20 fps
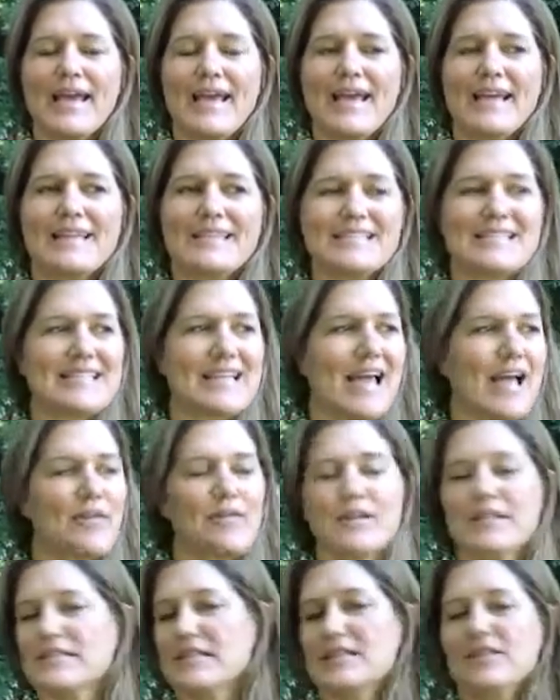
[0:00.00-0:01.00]
and I
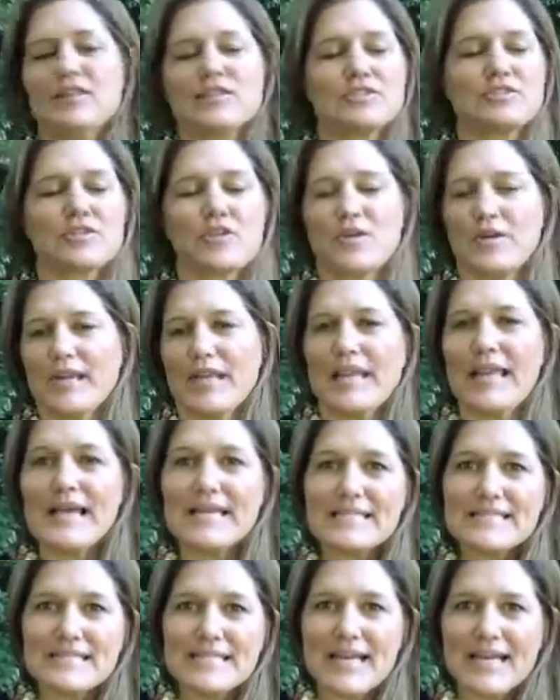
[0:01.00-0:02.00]
want to tell you a story.
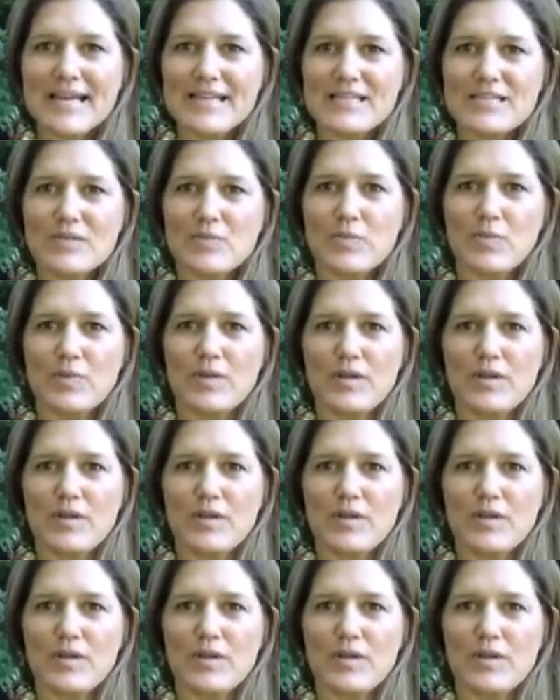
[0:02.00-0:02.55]
Last night,